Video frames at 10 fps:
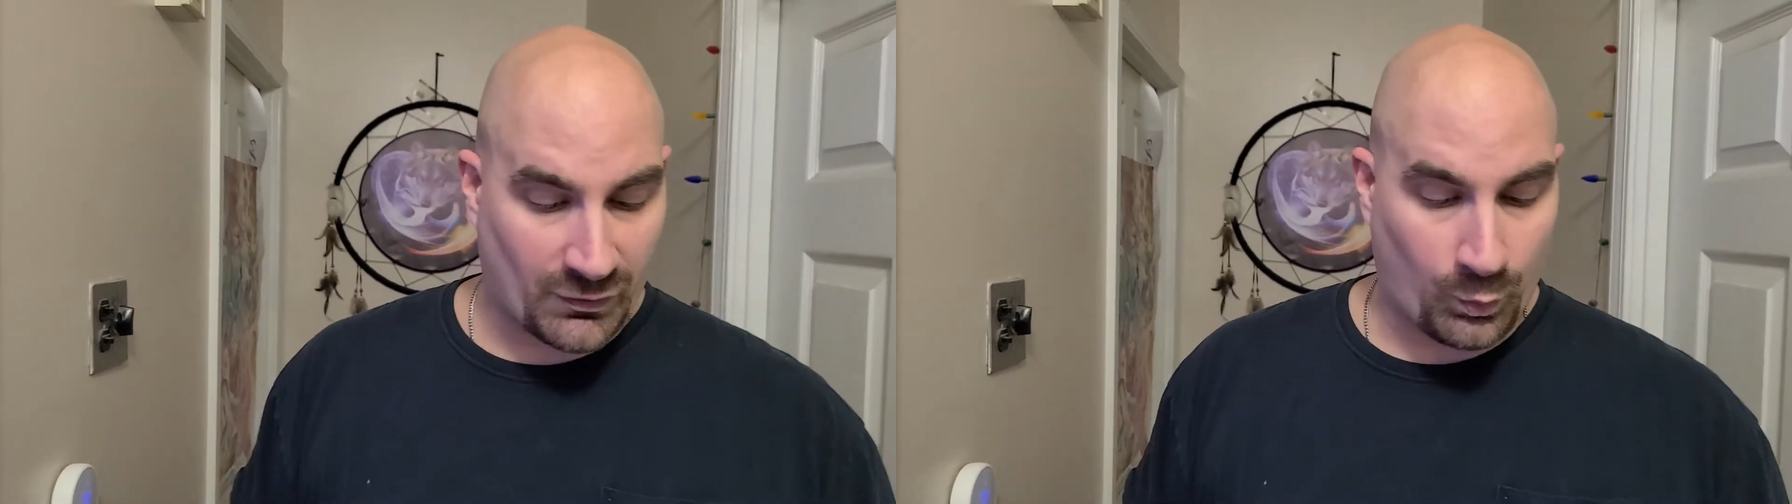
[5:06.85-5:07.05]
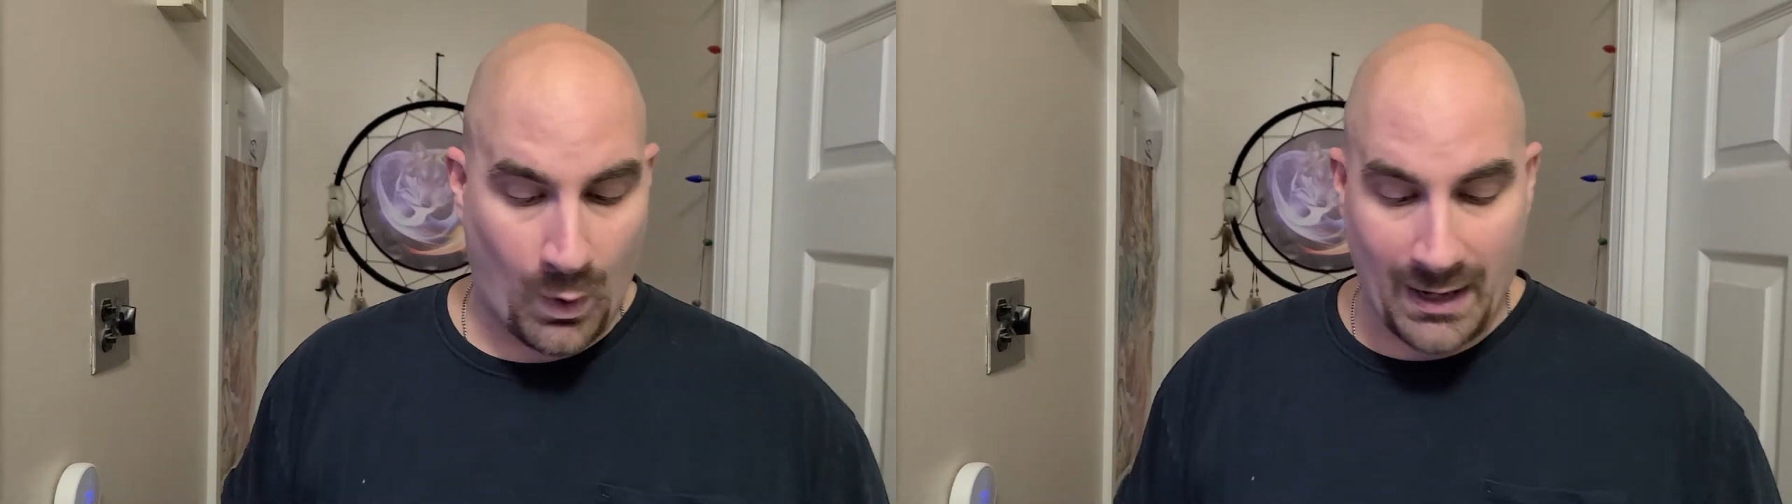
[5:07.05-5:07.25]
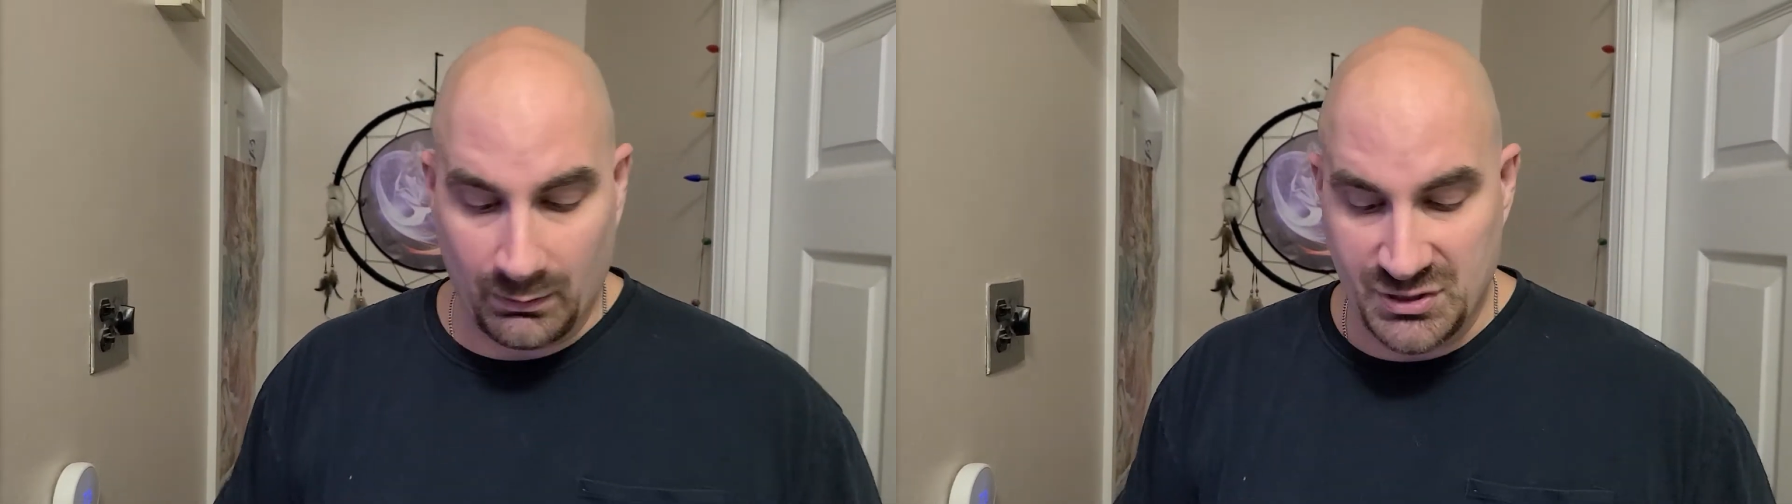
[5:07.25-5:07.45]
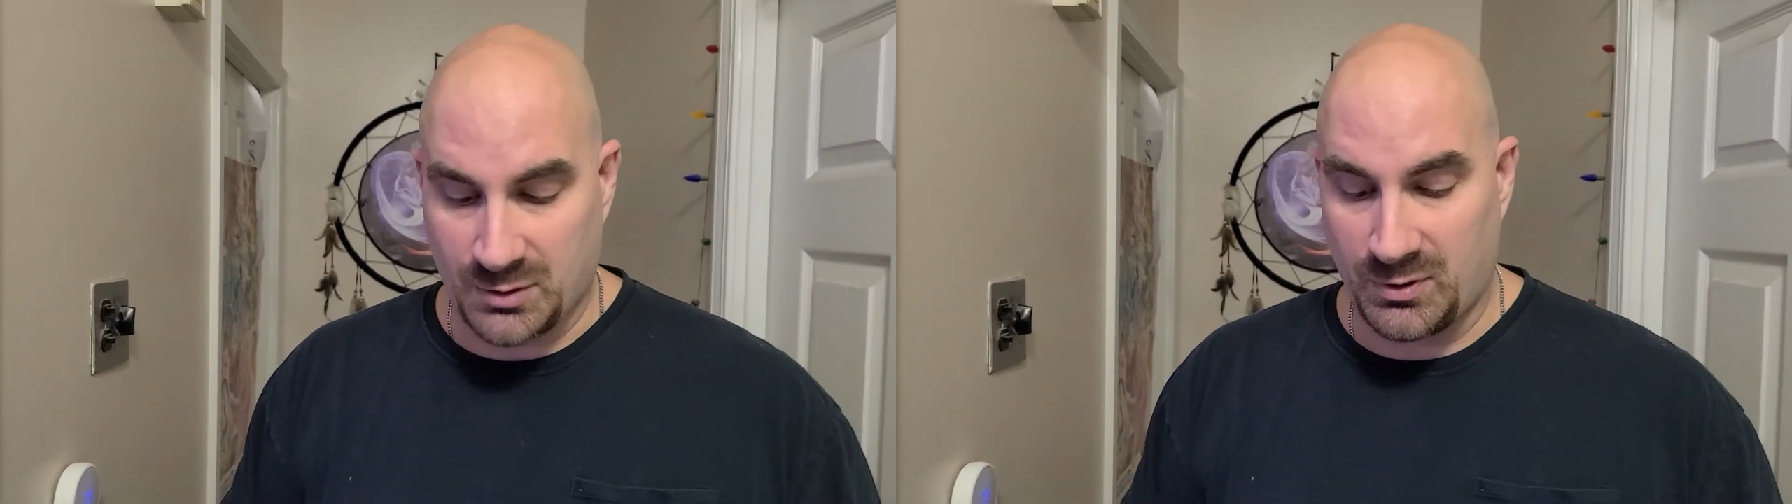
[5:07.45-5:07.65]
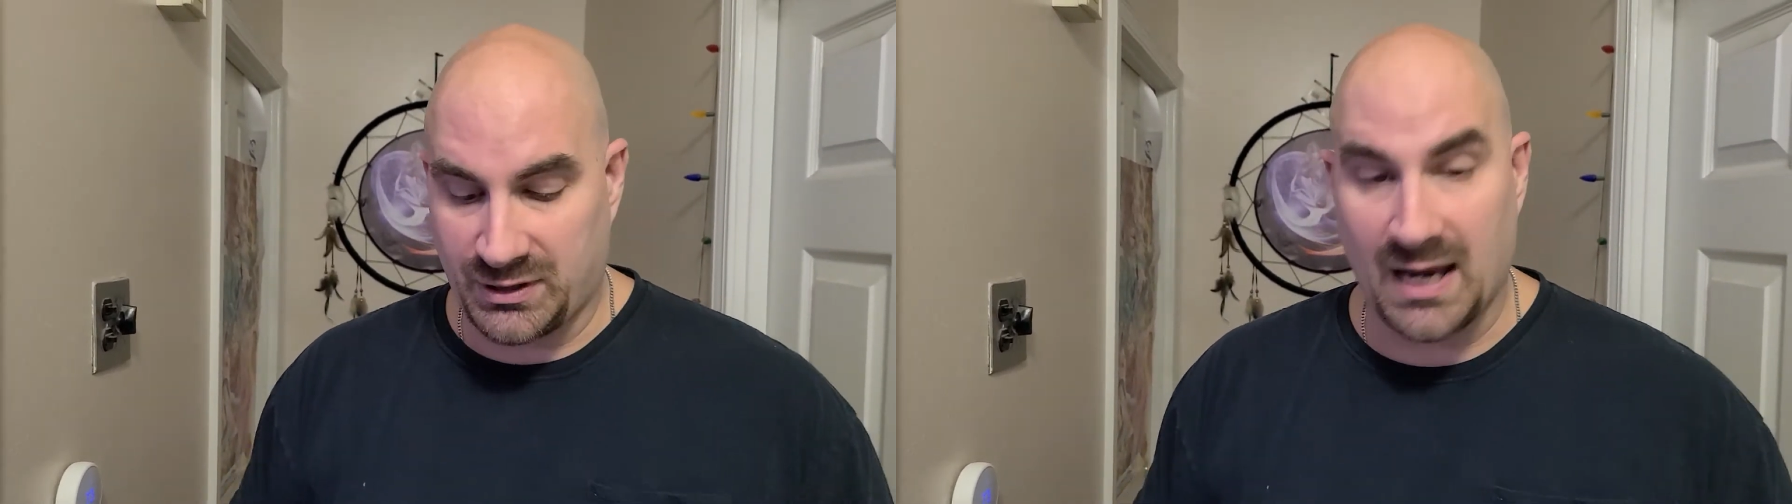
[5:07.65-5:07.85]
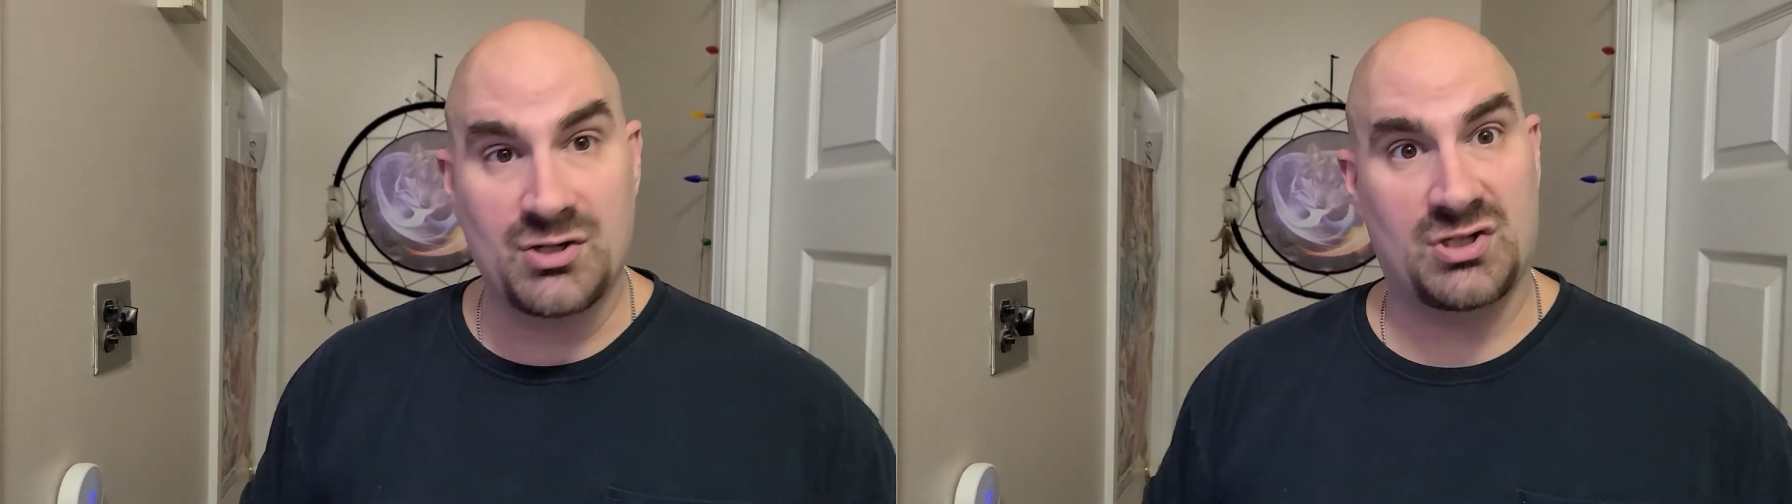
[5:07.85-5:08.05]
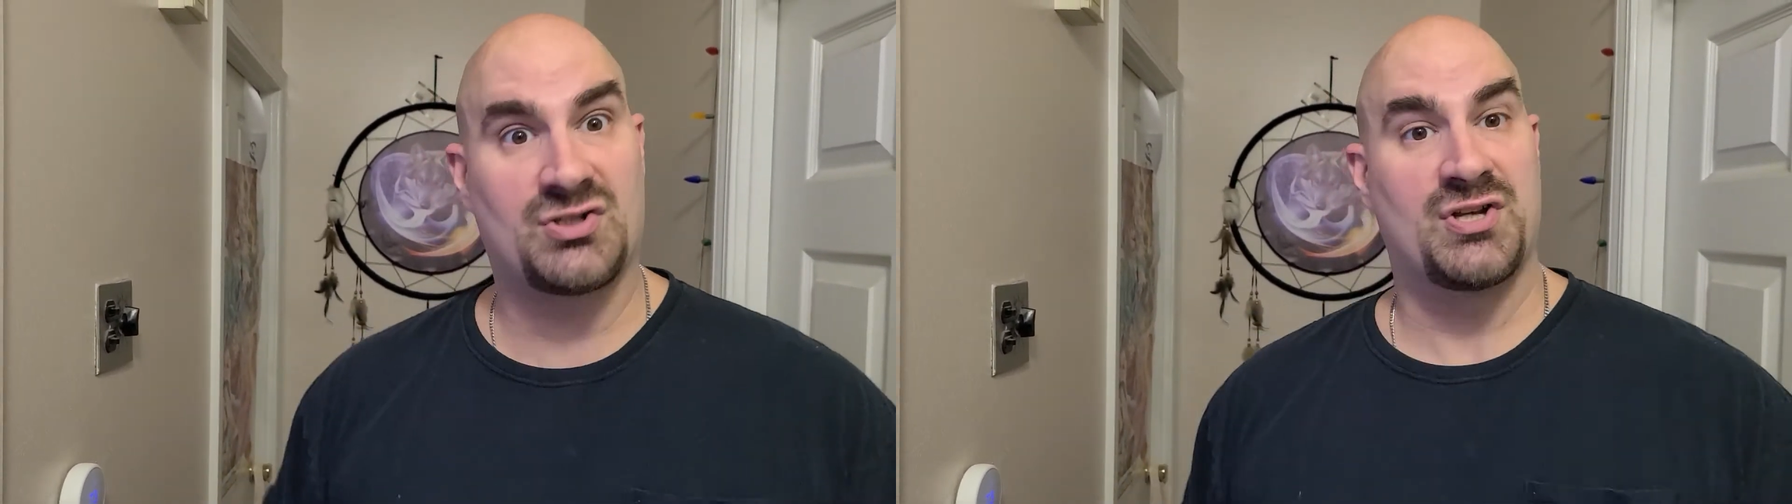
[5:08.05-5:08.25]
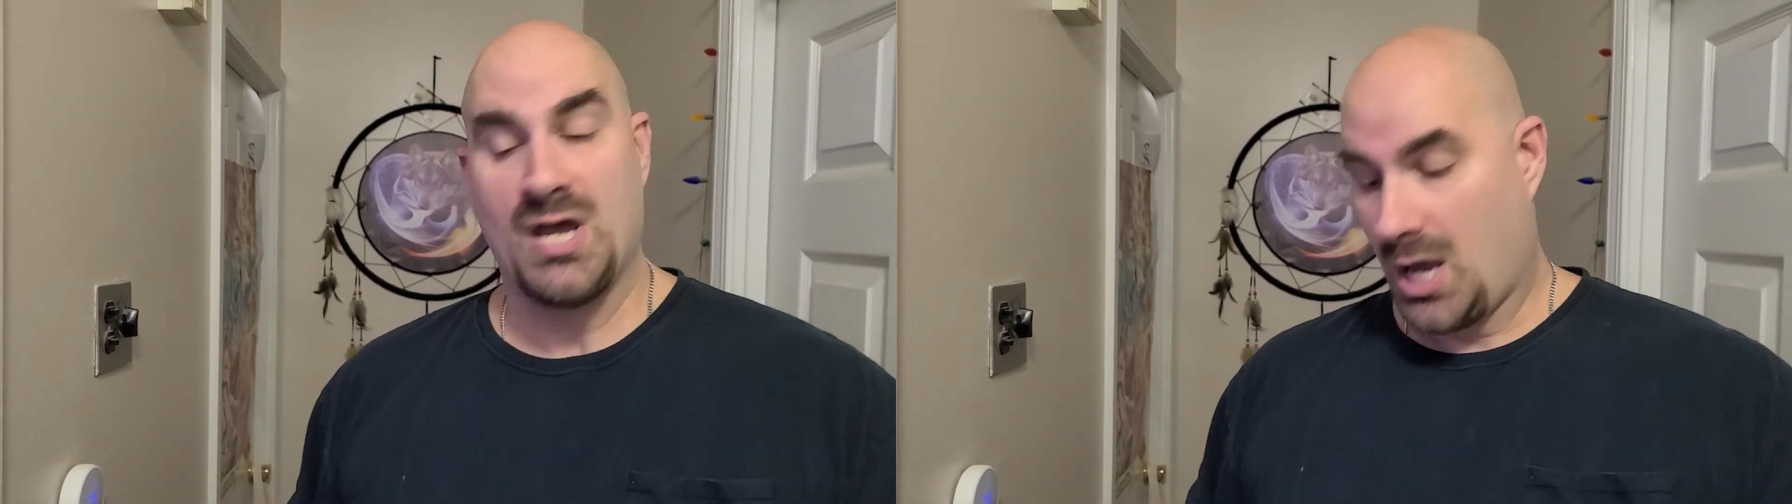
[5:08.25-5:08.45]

wireless communications,